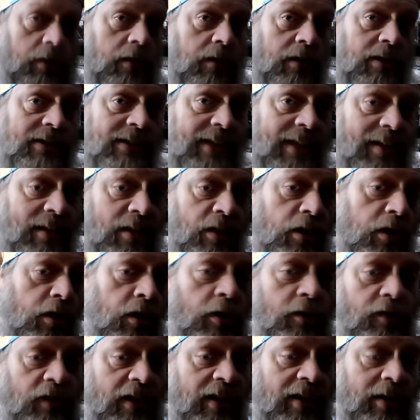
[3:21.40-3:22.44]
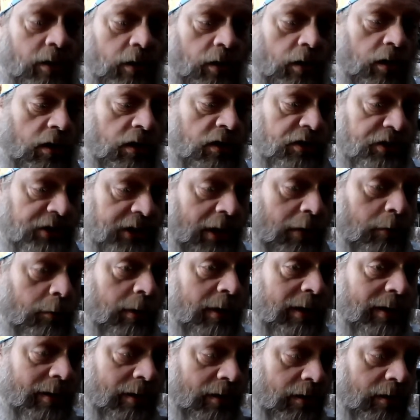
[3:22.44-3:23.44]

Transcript: Let's take a look over here, shall we?